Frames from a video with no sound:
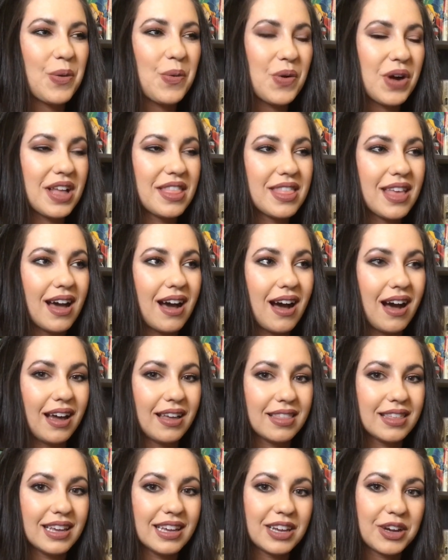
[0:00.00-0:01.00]
one that
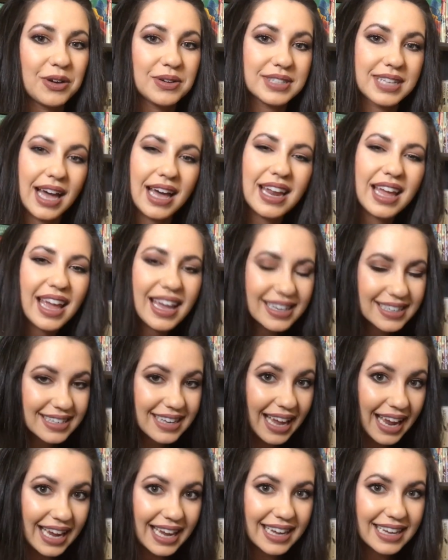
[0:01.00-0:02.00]
I think goes kind of hand
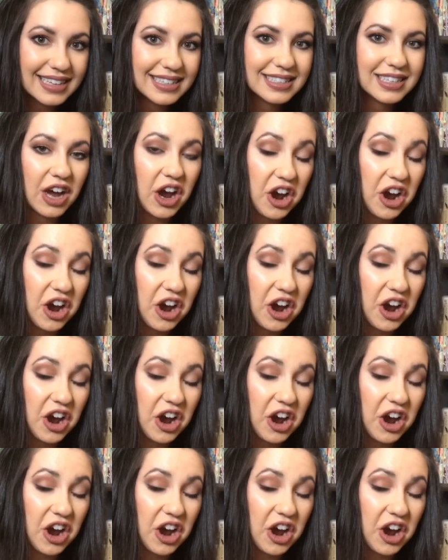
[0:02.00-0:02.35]
in hand